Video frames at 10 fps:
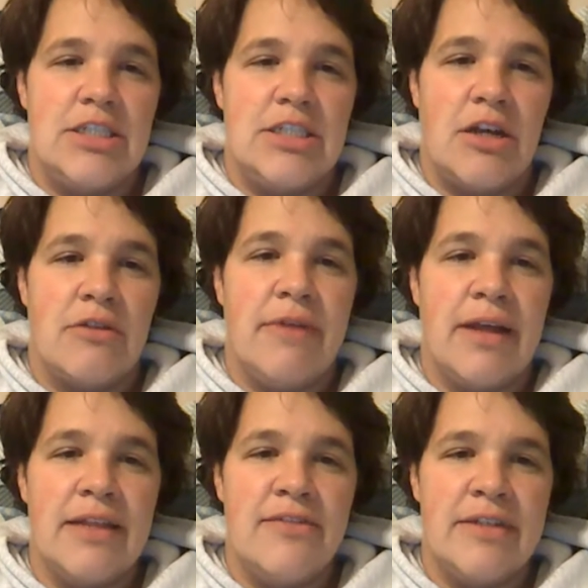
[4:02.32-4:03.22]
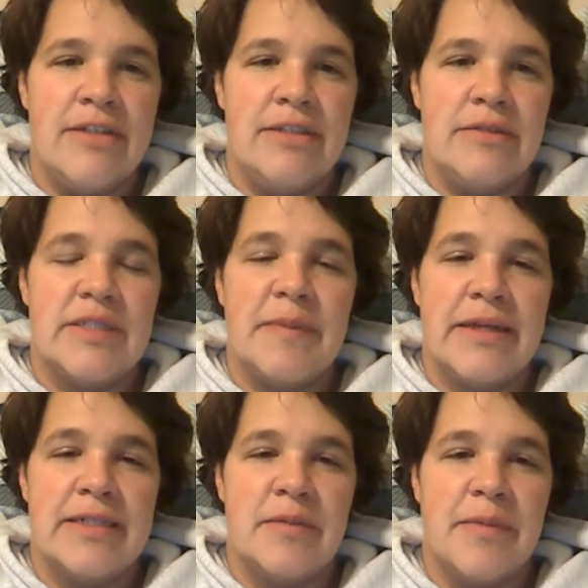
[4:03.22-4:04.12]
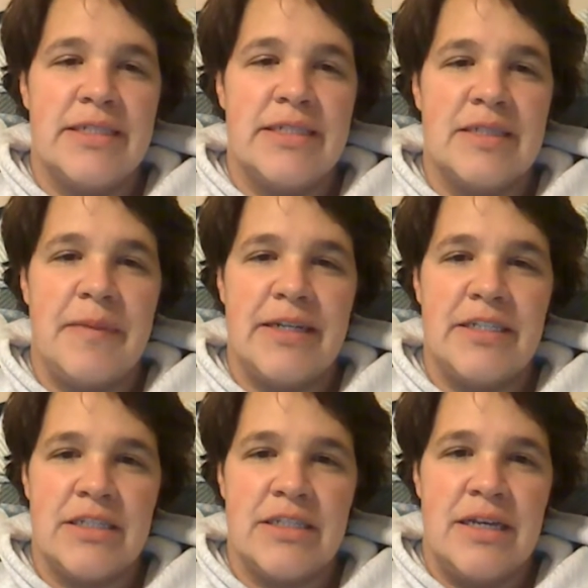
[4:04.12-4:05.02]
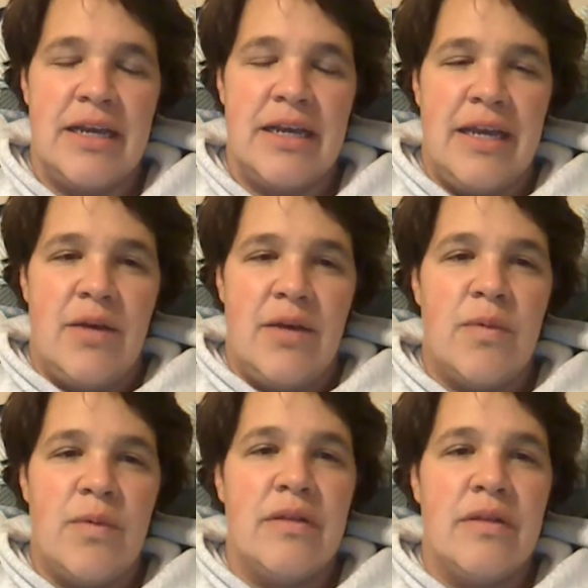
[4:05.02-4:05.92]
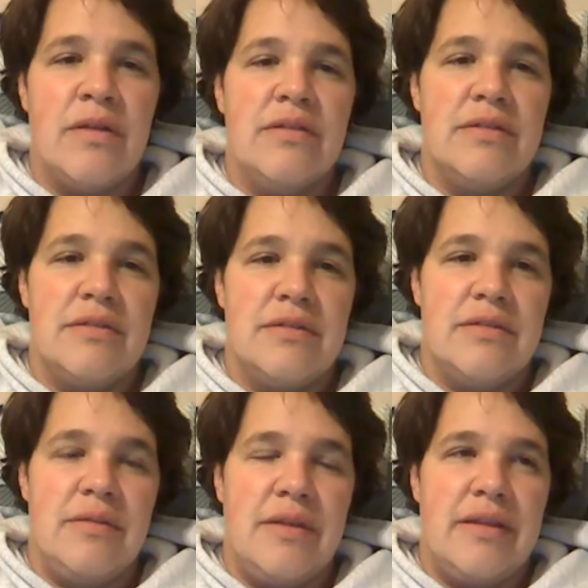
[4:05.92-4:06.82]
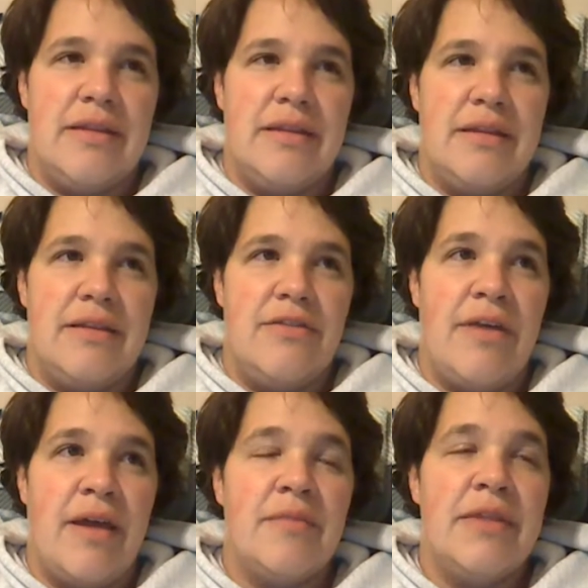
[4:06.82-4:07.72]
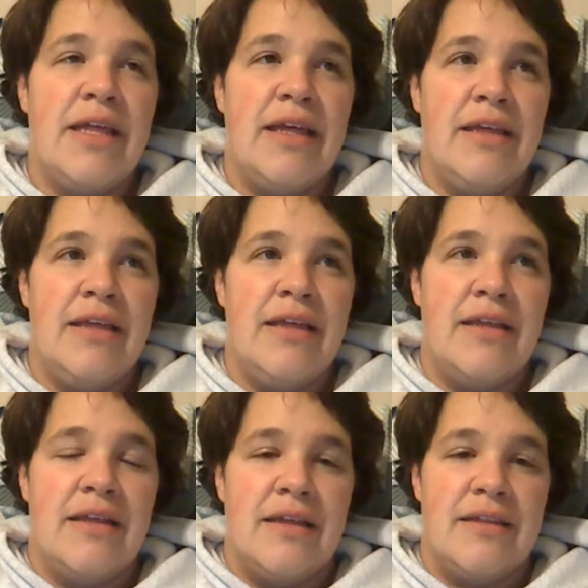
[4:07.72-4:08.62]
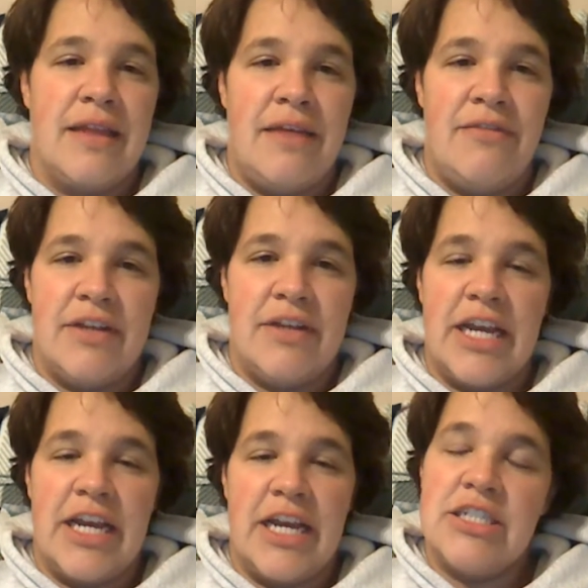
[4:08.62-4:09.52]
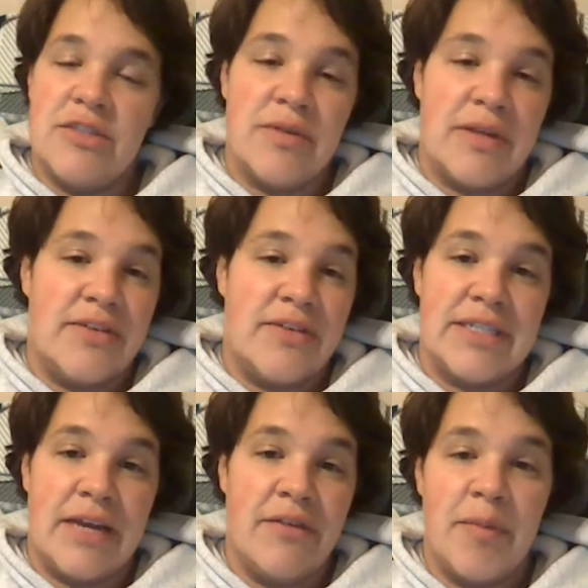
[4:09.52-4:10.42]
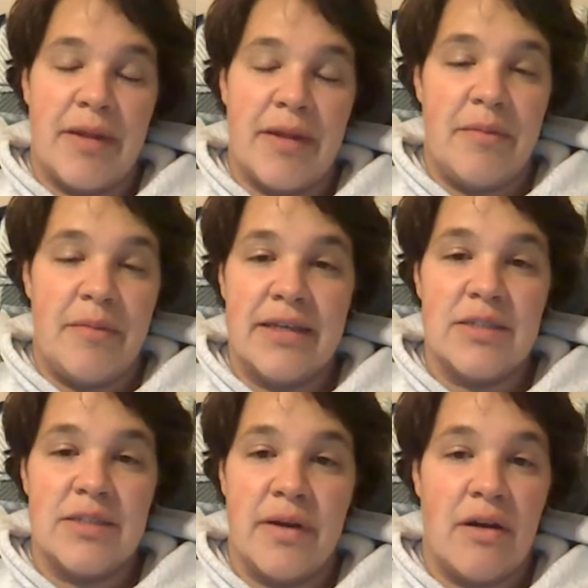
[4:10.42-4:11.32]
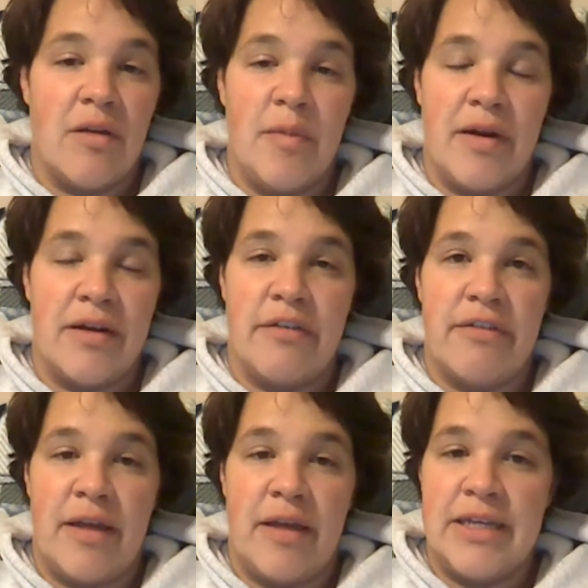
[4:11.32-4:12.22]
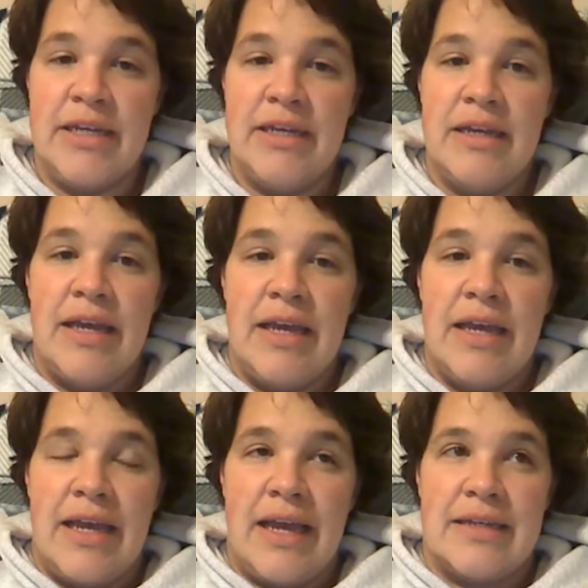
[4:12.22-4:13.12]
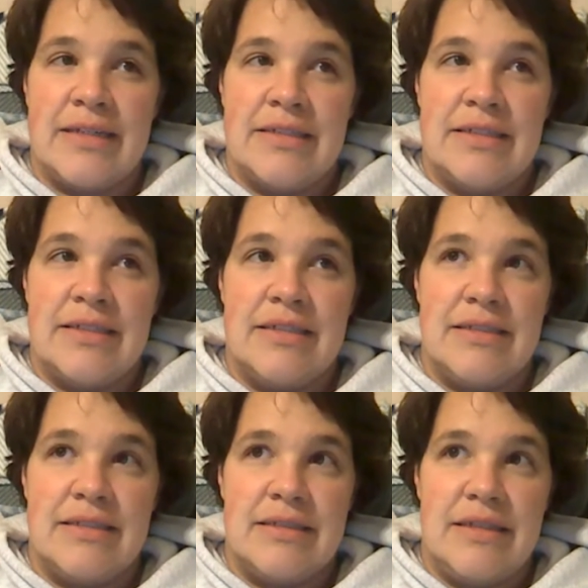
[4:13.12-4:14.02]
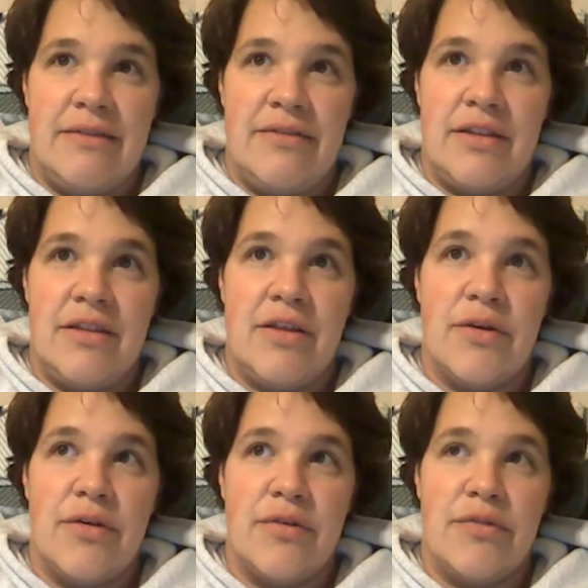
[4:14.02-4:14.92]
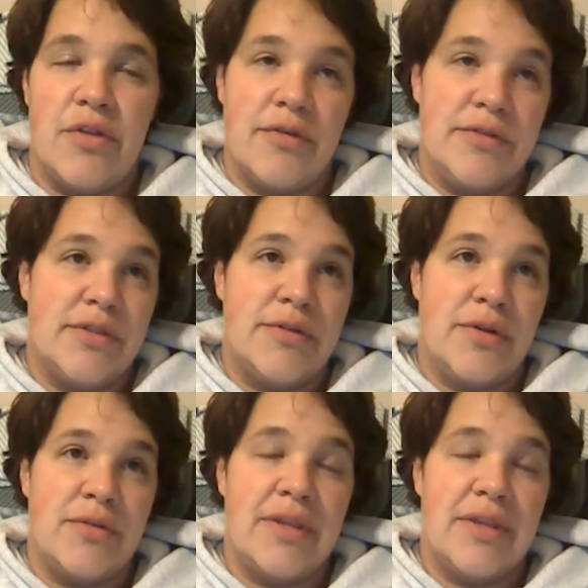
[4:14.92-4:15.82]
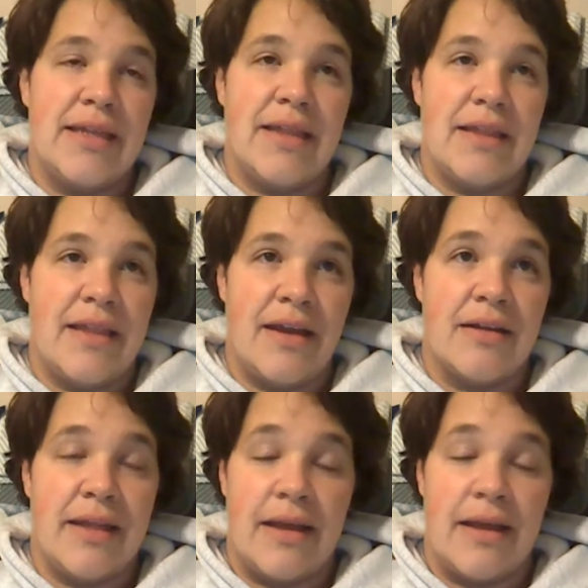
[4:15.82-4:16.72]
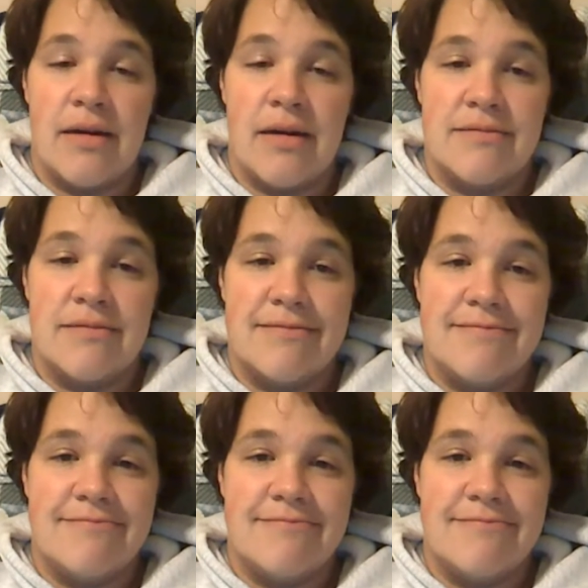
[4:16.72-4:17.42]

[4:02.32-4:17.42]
touched on relevance, respect, and participation. Well, family life education is relevant to everybody because we are all part of a family, and even though for those who don't think that they are,